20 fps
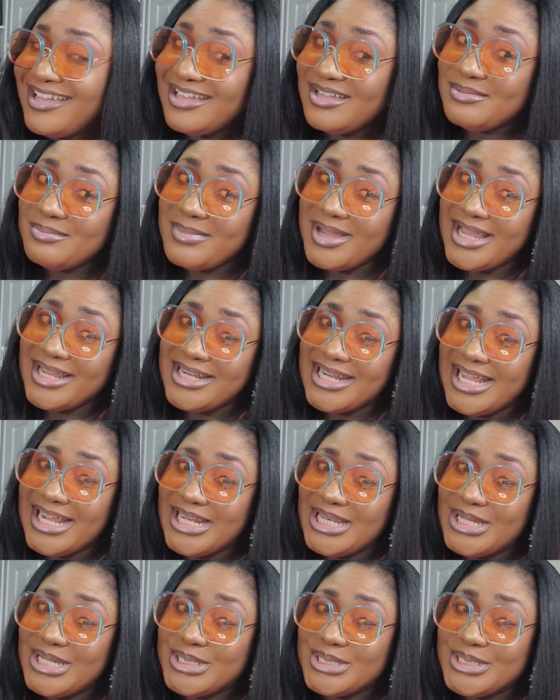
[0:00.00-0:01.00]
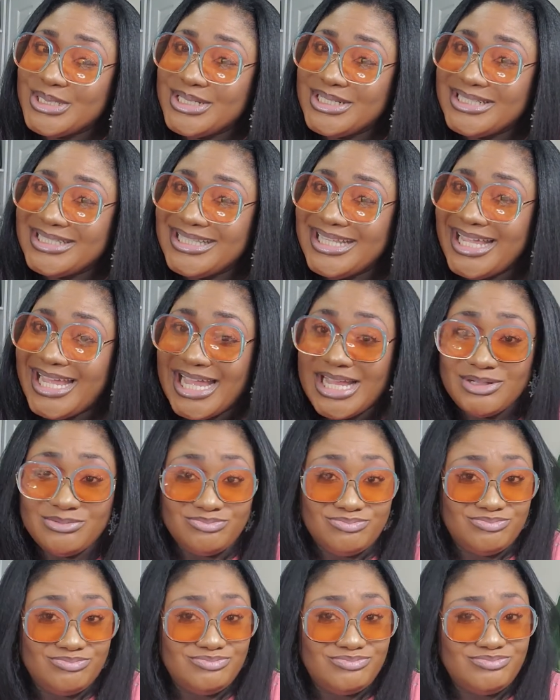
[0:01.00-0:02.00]
it might not look good there. I
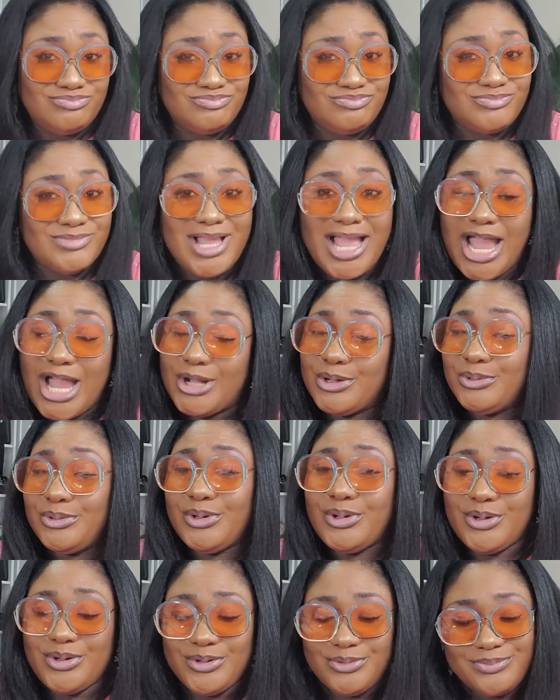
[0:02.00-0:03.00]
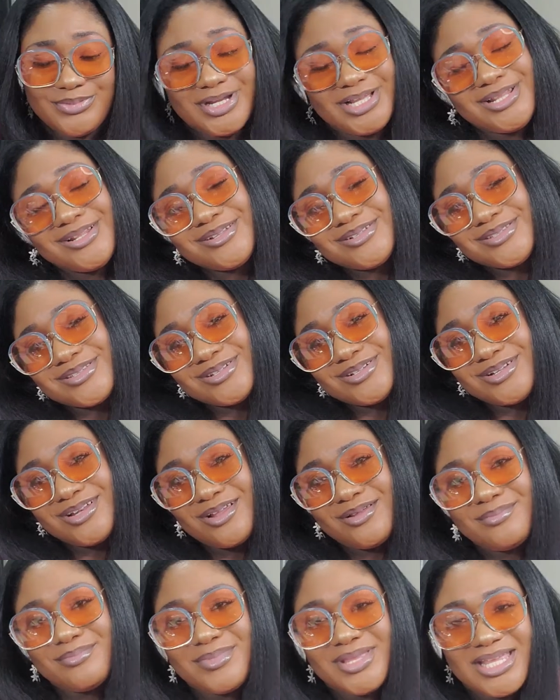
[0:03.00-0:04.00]
don't know, but it looks good
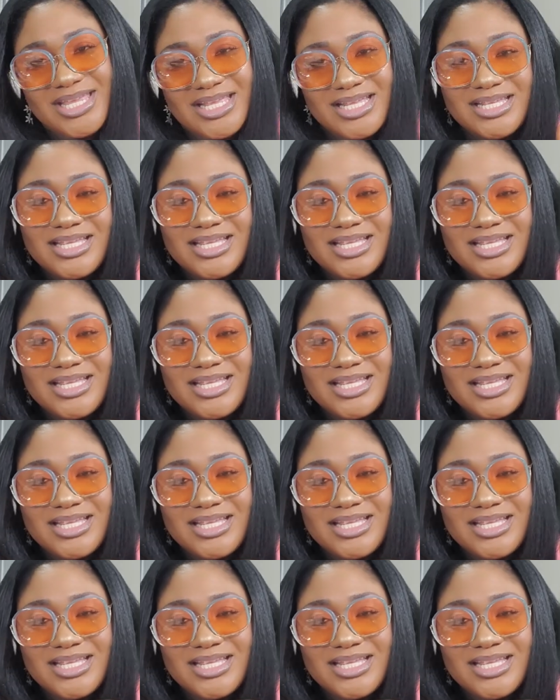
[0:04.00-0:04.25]
on me.